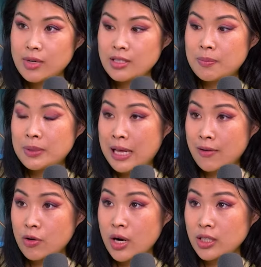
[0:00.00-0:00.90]
I said, but I have
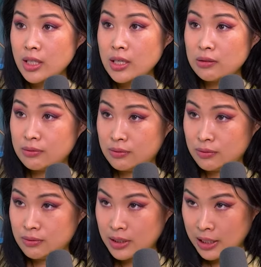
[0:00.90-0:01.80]
a crush on you.
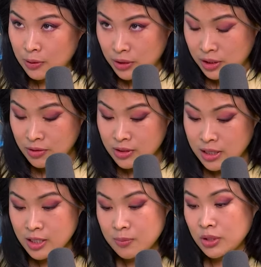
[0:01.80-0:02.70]
I look closer.
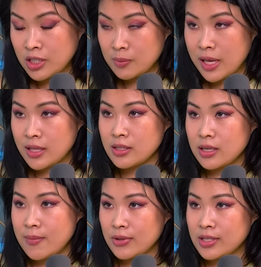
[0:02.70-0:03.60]
I just put his pants.
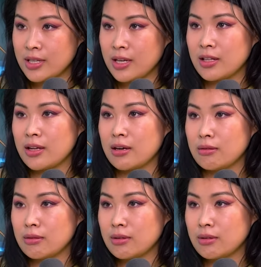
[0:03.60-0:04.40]
I put a snake in there.